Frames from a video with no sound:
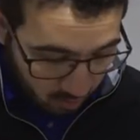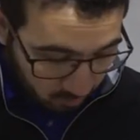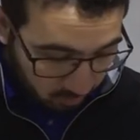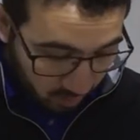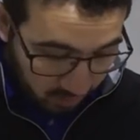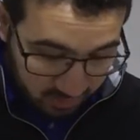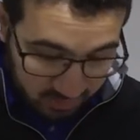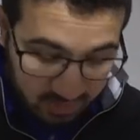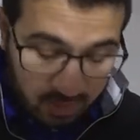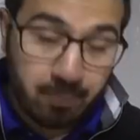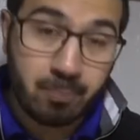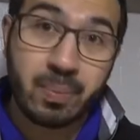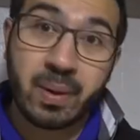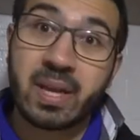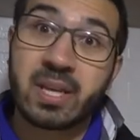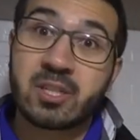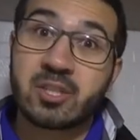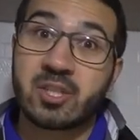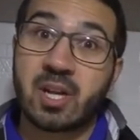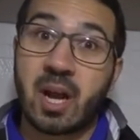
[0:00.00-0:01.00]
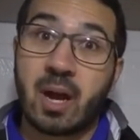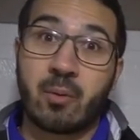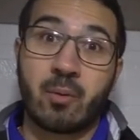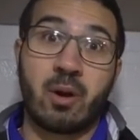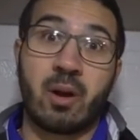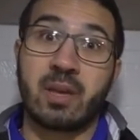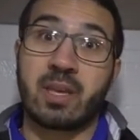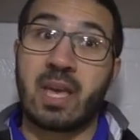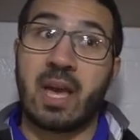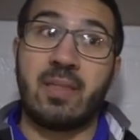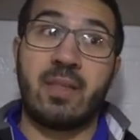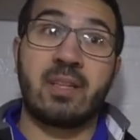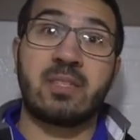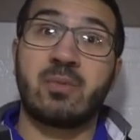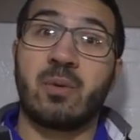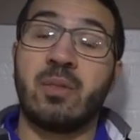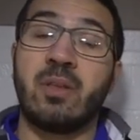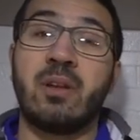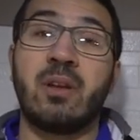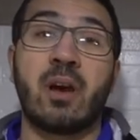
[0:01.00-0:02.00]
Plus it's a big shower. Again,
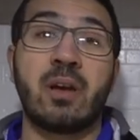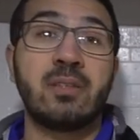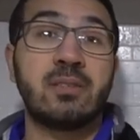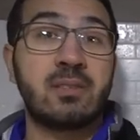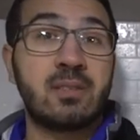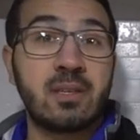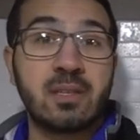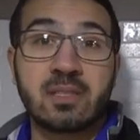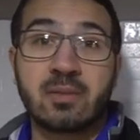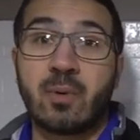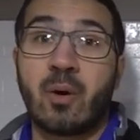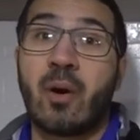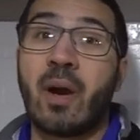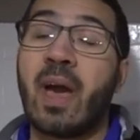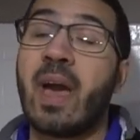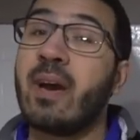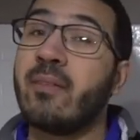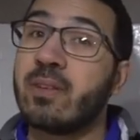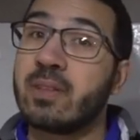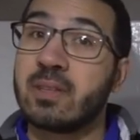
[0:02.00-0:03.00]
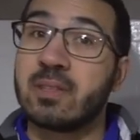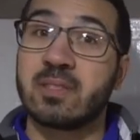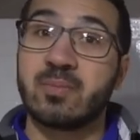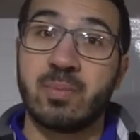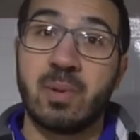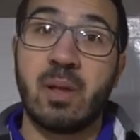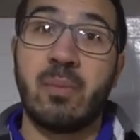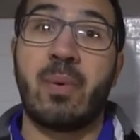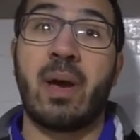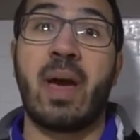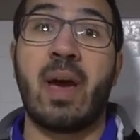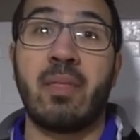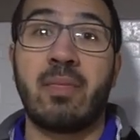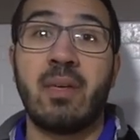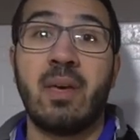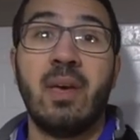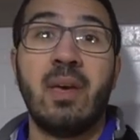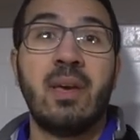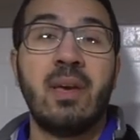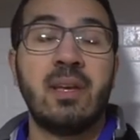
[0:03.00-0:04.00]
that's one of the nice things about having the split bath
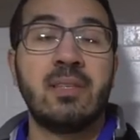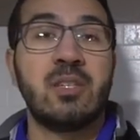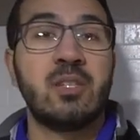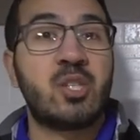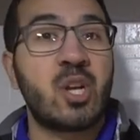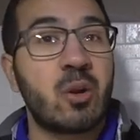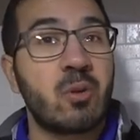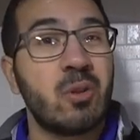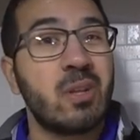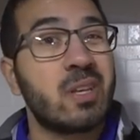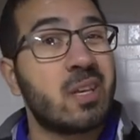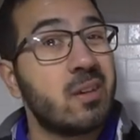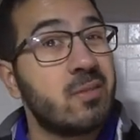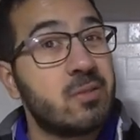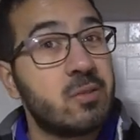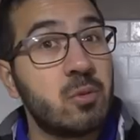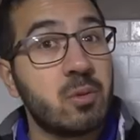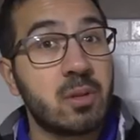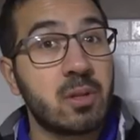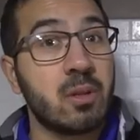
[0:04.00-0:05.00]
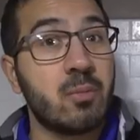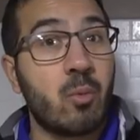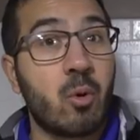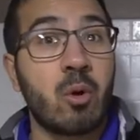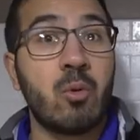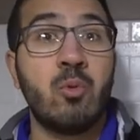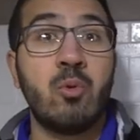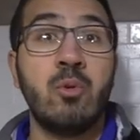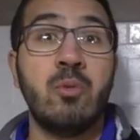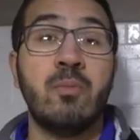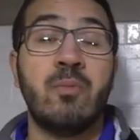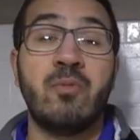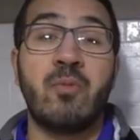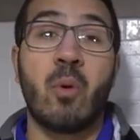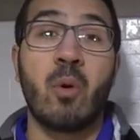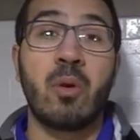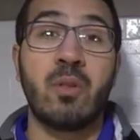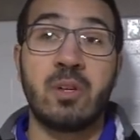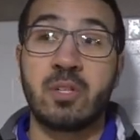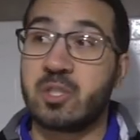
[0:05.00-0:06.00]
is it generally gives you a little more room
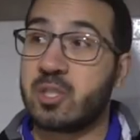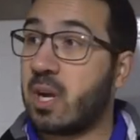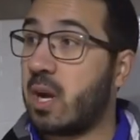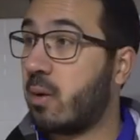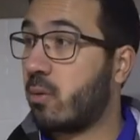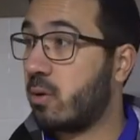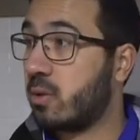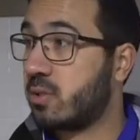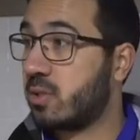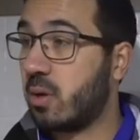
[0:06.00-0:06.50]
for the shower.